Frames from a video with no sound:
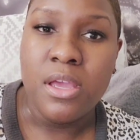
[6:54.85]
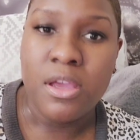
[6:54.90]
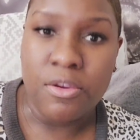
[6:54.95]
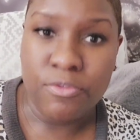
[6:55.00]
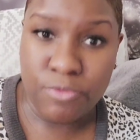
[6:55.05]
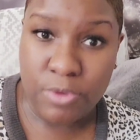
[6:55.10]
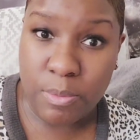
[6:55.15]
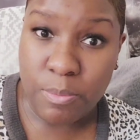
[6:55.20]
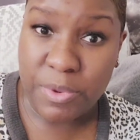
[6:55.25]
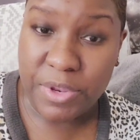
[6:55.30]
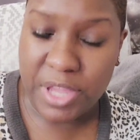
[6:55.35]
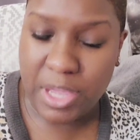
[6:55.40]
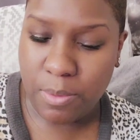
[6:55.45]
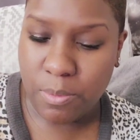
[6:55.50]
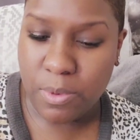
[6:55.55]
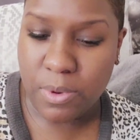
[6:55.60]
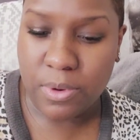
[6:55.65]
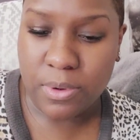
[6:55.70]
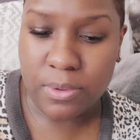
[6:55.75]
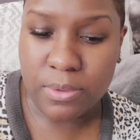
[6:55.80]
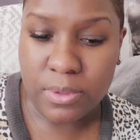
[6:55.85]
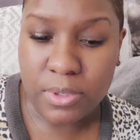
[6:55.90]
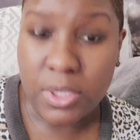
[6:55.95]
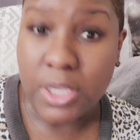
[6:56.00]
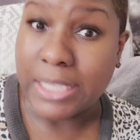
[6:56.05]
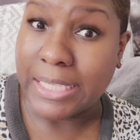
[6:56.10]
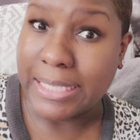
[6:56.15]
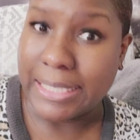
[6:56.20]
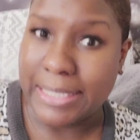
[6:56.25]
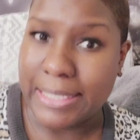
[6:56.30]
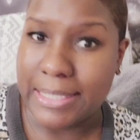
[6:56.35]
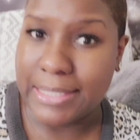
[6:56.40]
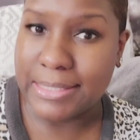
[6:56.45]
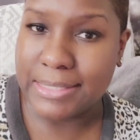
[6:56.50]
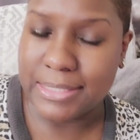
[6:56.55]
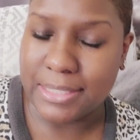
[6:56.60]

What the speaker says: from when they were kids.